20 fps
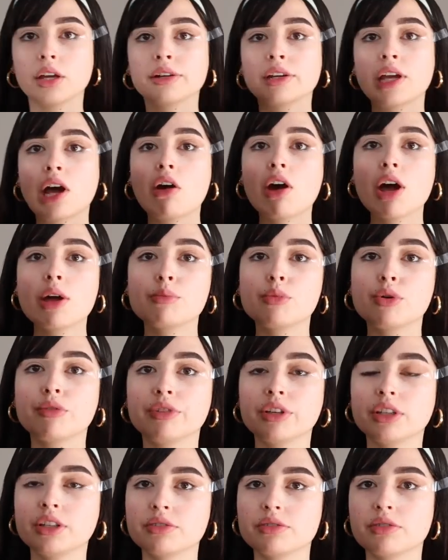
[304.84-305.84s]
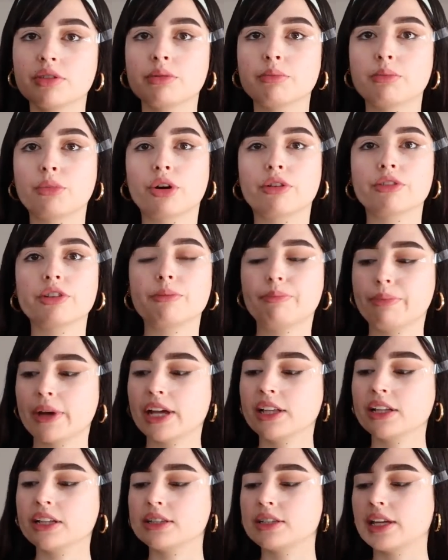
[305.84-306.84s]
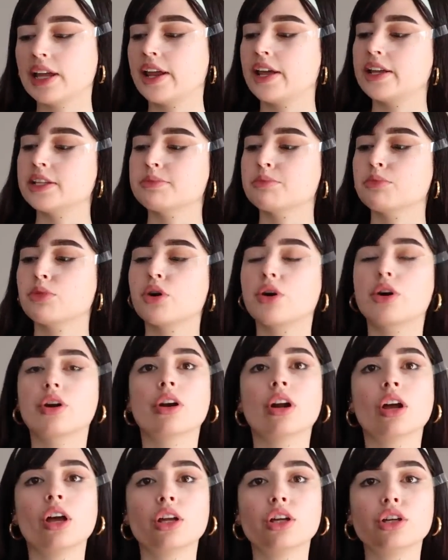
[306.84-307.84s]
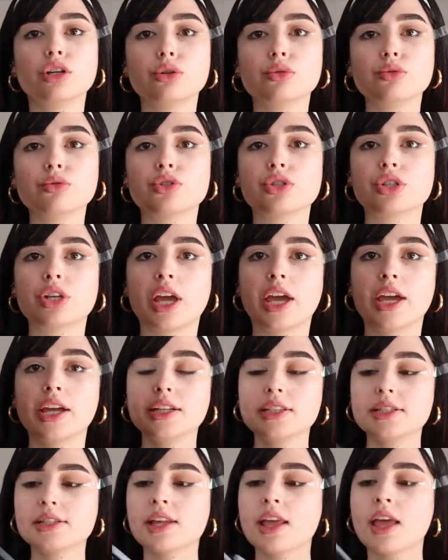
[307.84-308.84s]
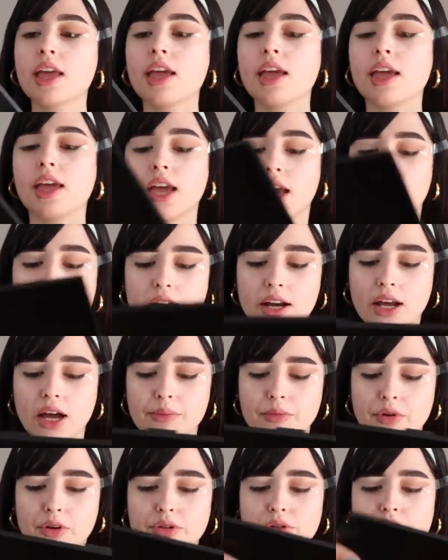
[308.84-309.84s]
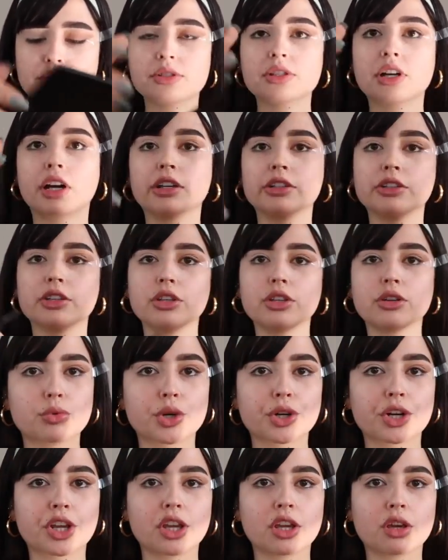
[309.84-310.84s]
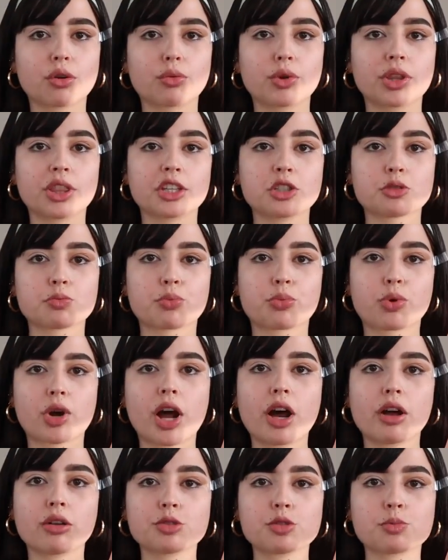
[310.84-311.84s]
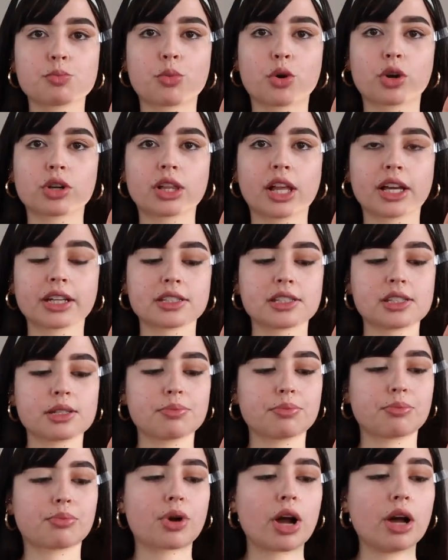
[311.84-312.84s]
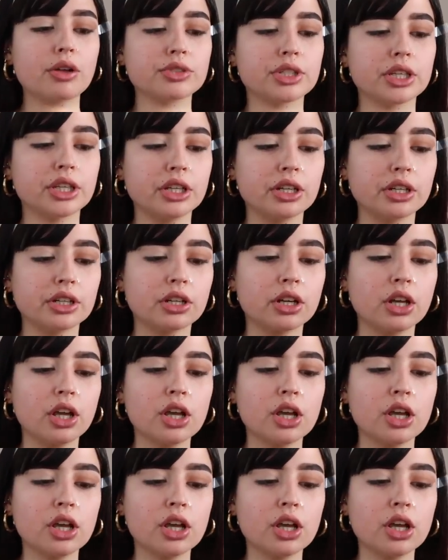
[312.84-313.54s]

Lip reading: Now I'm moving into the Morphe palette that has more nude shades, and I'm going to start working with these browns, more like deep browns here.